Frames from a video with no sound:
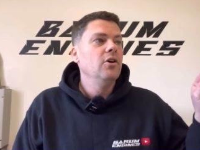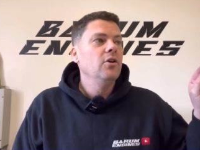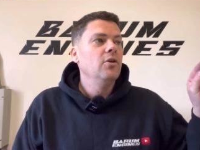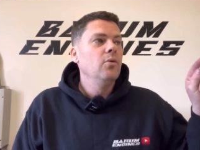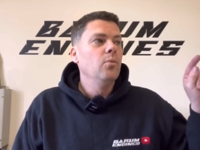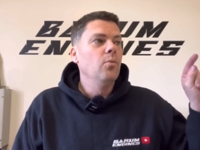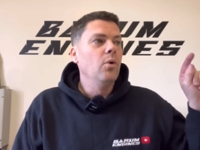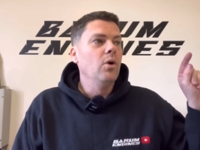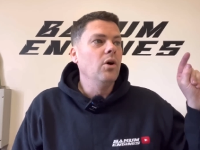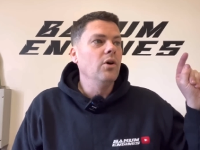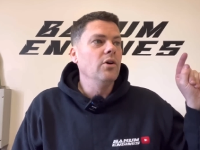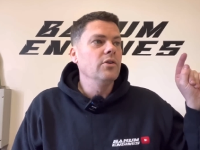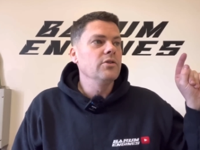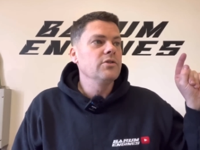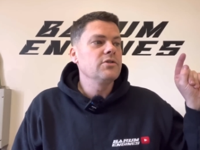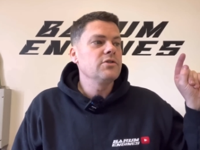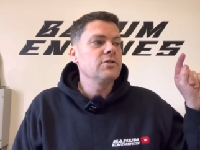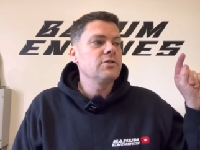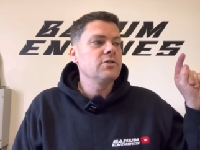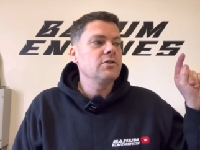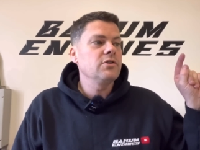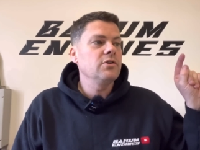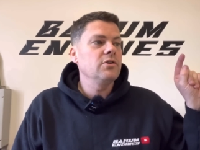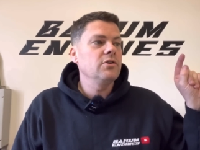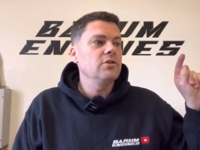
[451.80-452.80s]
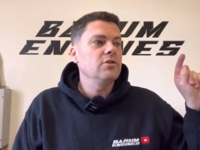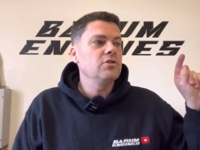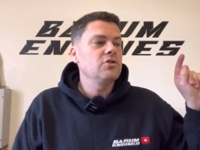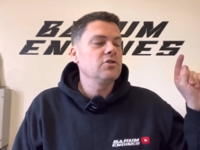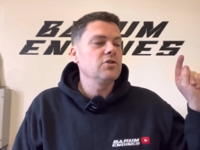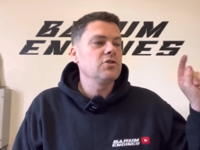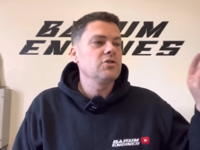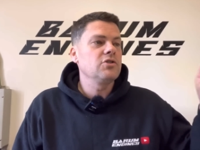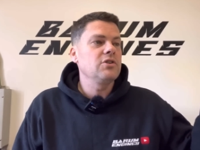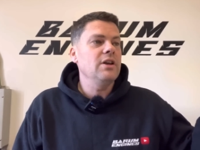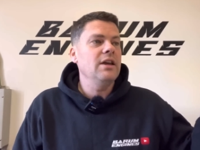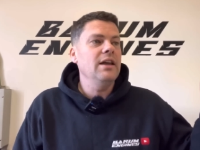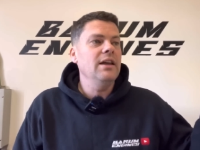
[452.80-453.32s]
was,
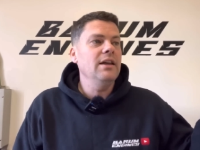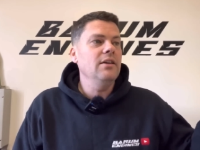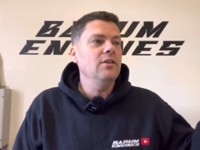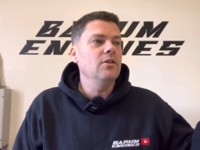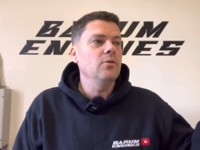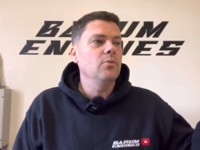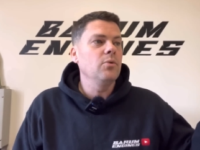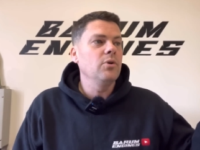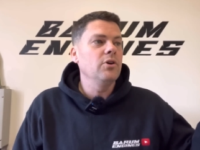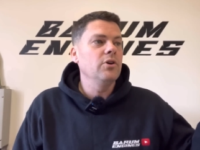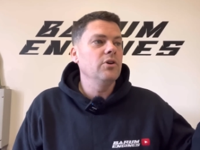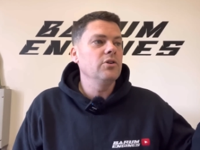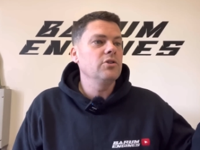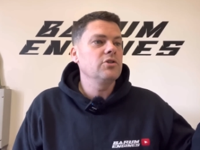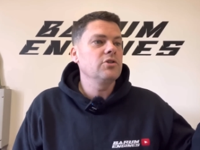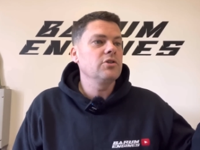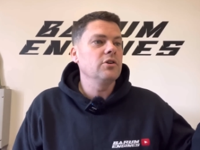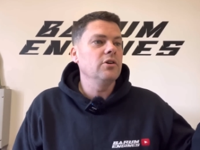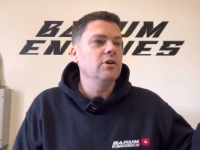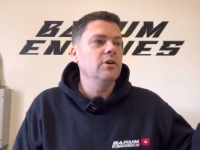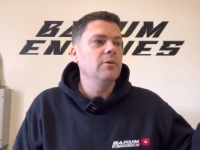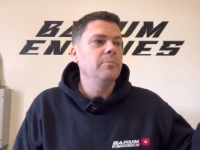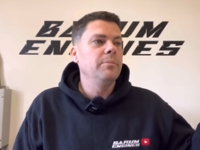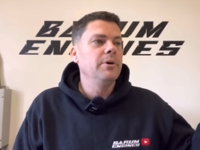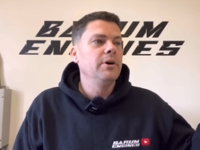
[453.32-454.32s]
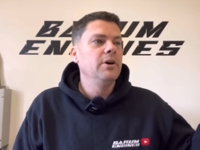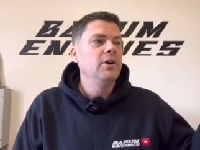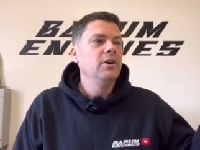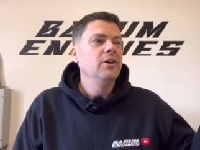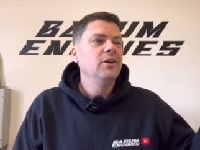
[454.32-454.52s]
just to heat the workshop,